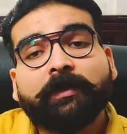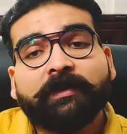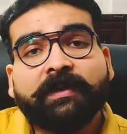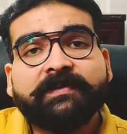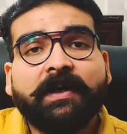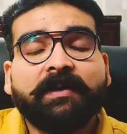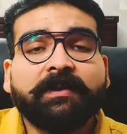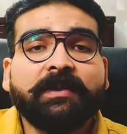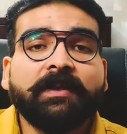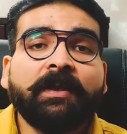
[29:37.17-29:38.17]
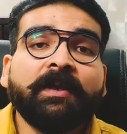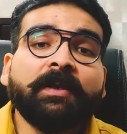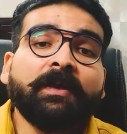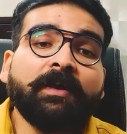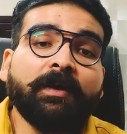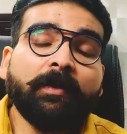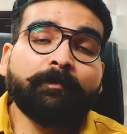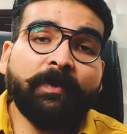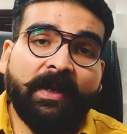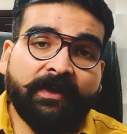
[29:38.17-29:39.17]
these are the
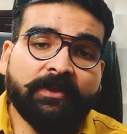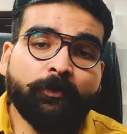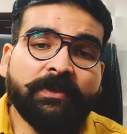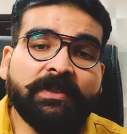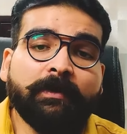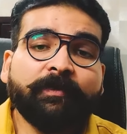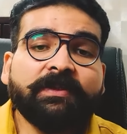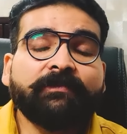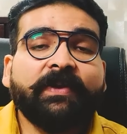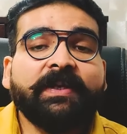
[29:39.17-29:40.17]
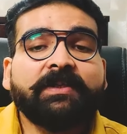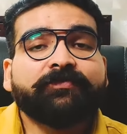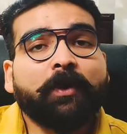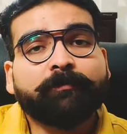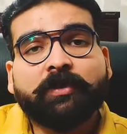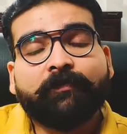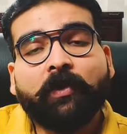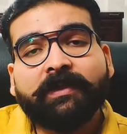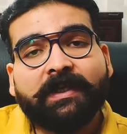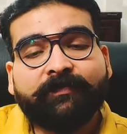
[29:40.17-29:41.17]
planets which represent various forms of
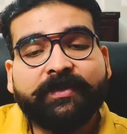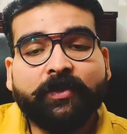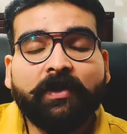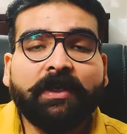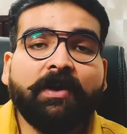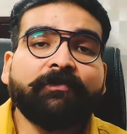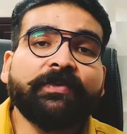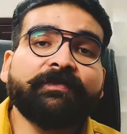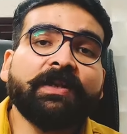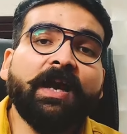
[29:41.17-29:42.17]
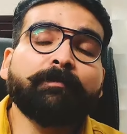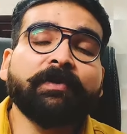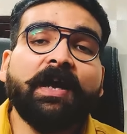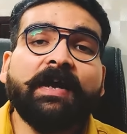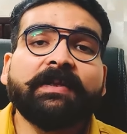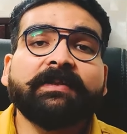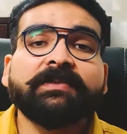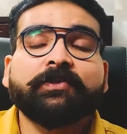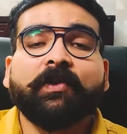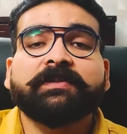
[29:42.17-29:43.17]
God that we saw. Now we will apply
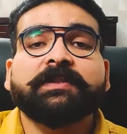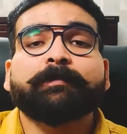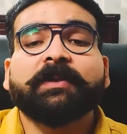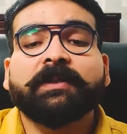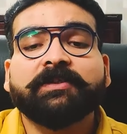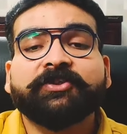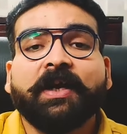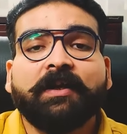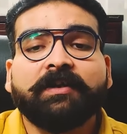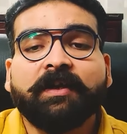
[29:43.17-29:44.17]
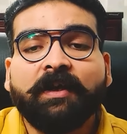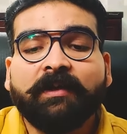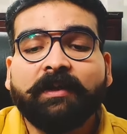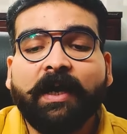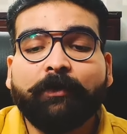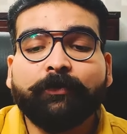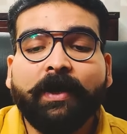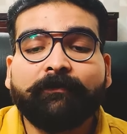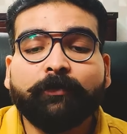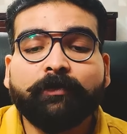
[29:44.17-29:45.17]
this concept in a chart, that how you
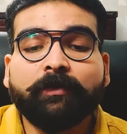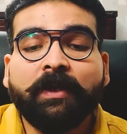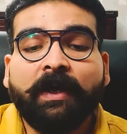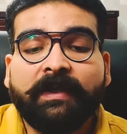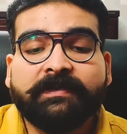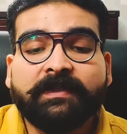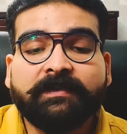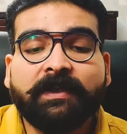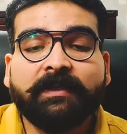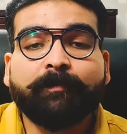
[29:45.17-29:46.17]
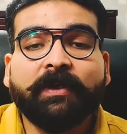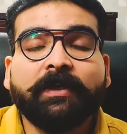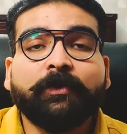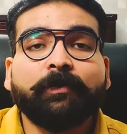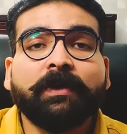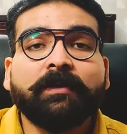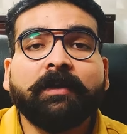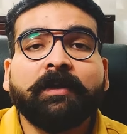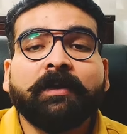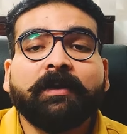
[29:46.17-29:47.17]
have to assess that a
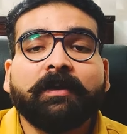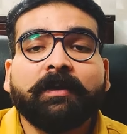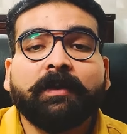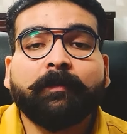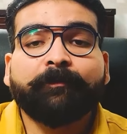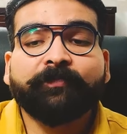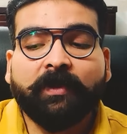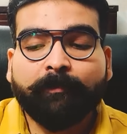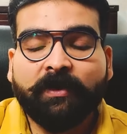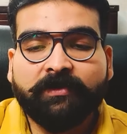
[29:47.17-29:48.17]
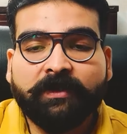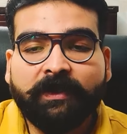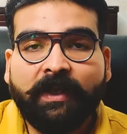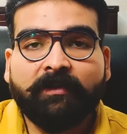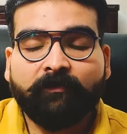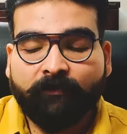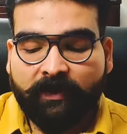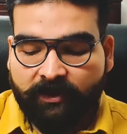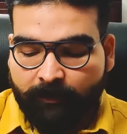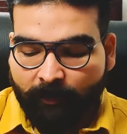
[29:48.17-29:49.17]
particular person can
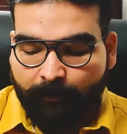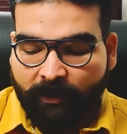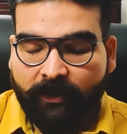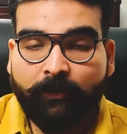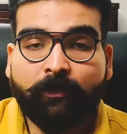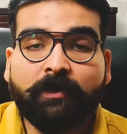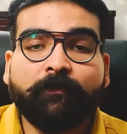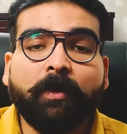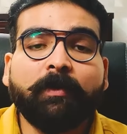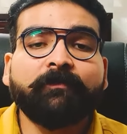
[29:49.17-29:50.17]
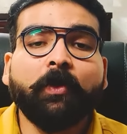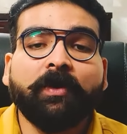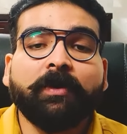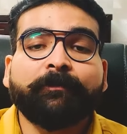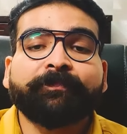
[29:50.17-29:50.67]
worship a particular form of God.